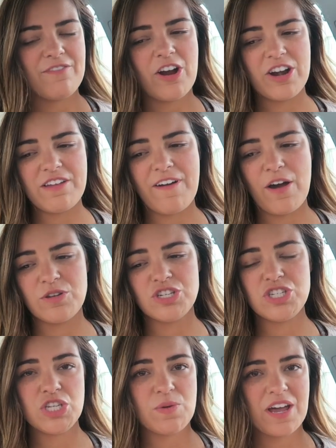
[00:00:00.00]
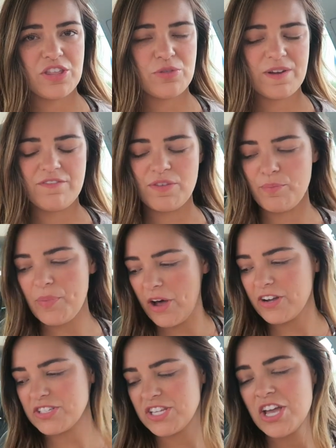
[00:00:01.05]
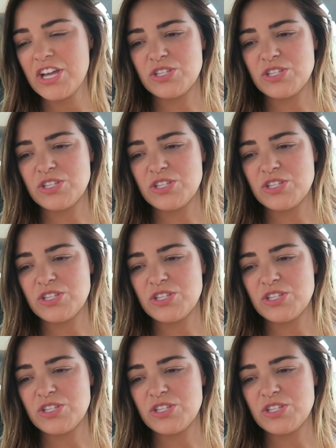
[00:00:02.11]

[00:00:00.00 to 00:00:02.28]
I've already found two out of three of the books.